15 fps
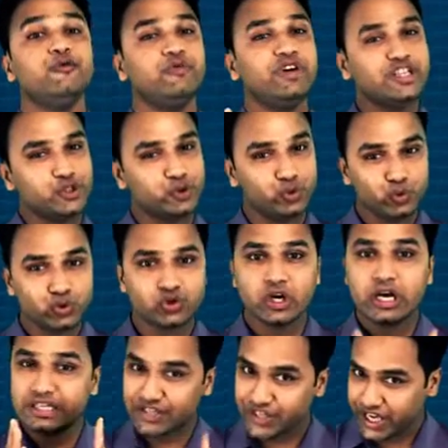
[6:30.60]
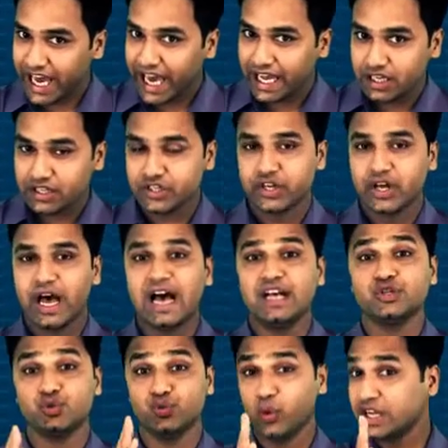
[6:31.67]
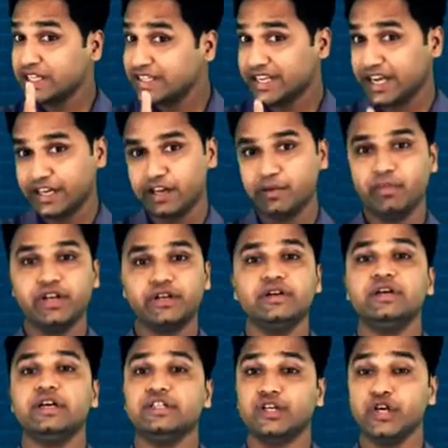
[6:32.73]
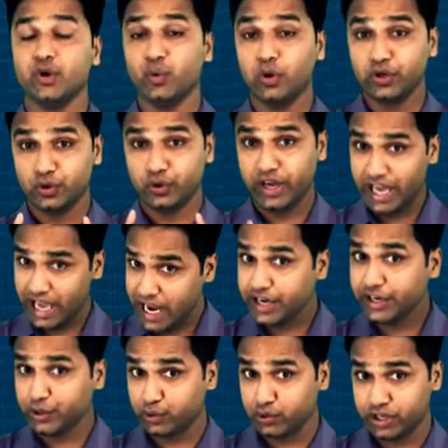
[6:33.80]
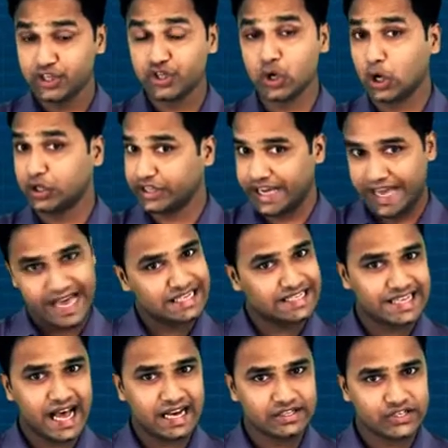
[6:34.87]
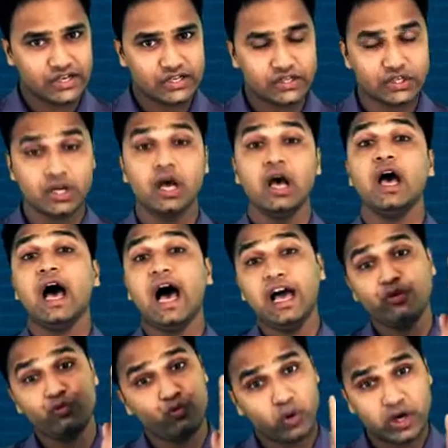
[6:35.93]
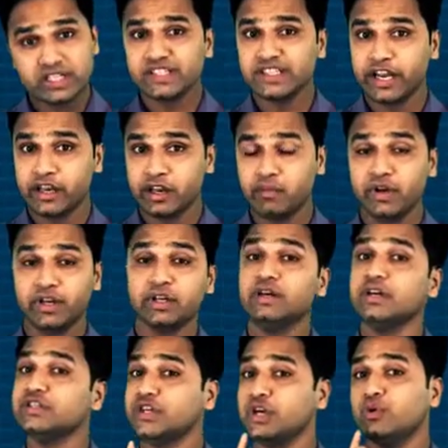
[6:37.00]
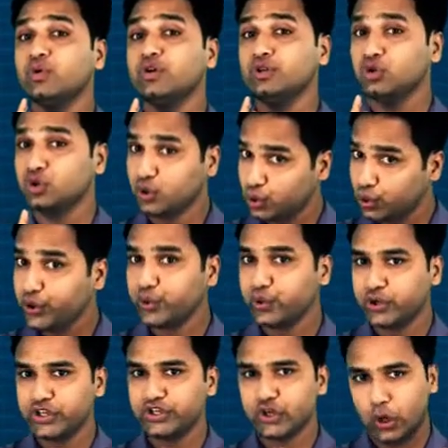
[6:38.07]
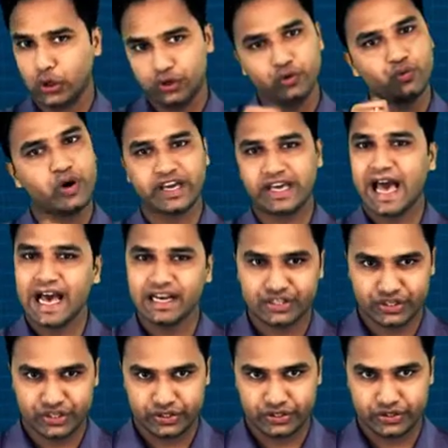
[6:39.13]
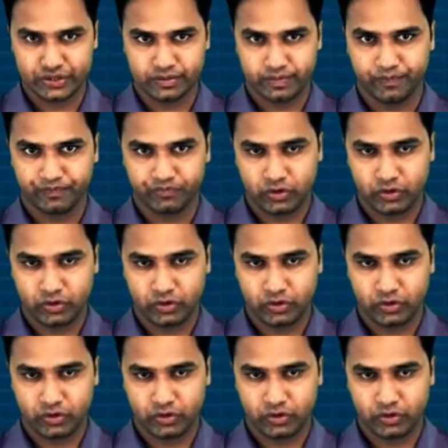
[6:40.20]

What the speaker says: We choose scales as 1 centimeter is equal to 8 units on the x-axis and 1 centimeter is equal to 2 units on the y-axis.